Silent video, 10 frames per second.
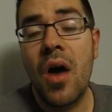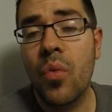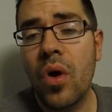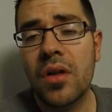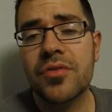
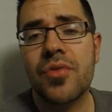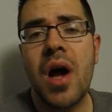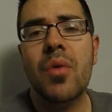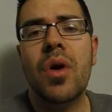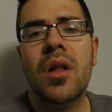wall
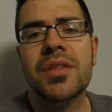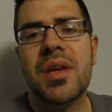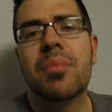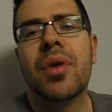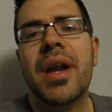drywall
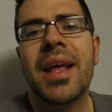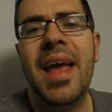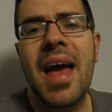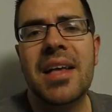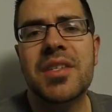
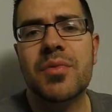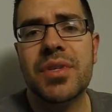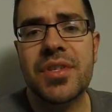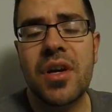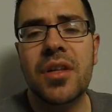separating as a
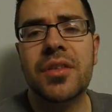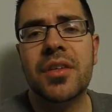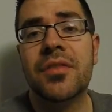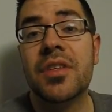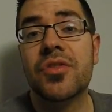
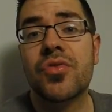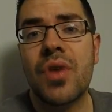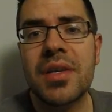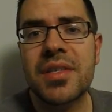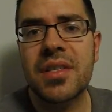result of the
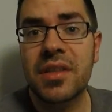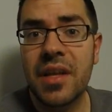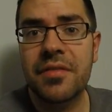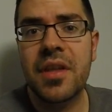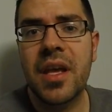truss
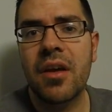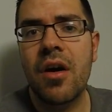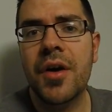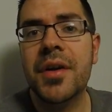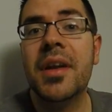
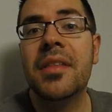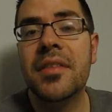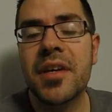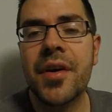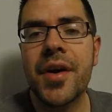lifting on an
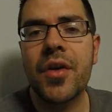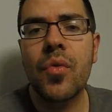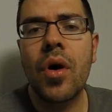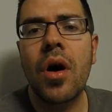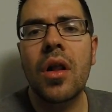
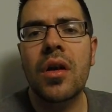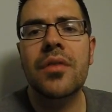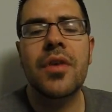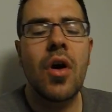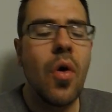interior wall
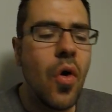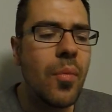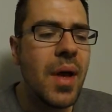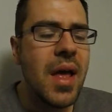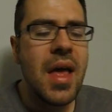of a
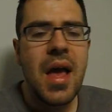home.